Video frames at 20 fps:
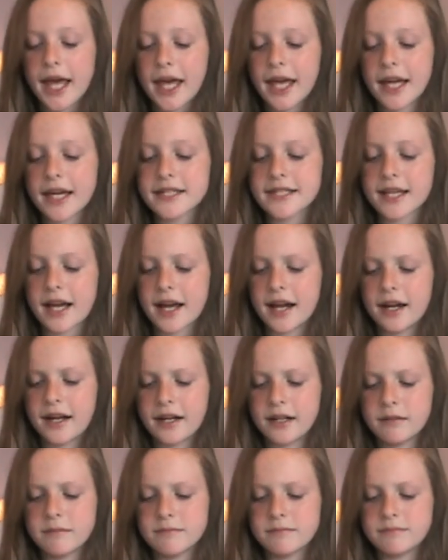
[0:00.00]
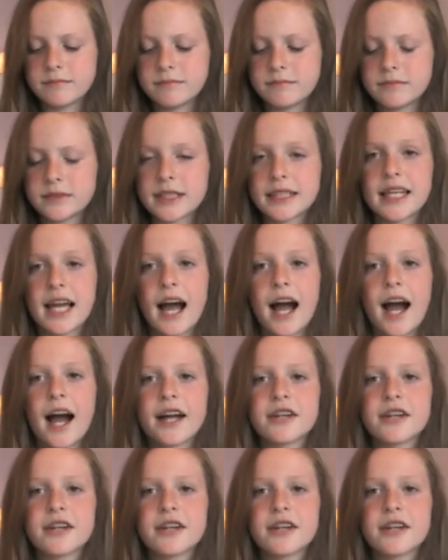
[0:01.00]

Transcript: And, um, yeah,